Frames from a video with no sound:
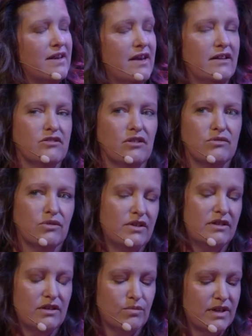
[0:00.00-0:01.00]
And it's not
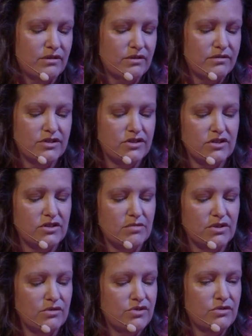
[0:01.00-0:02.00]
only the weather conditions,
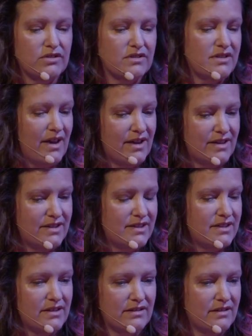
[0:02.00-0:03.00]
but also the
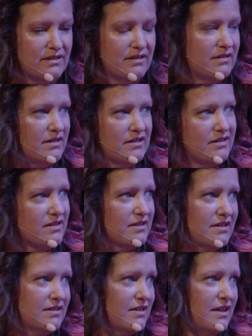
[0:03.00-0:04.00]
tides, and
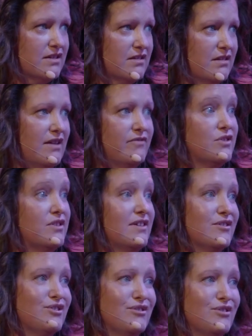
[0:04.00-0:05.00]
it has everything.
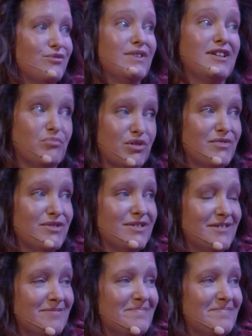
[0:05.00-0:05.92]
So it's really promising.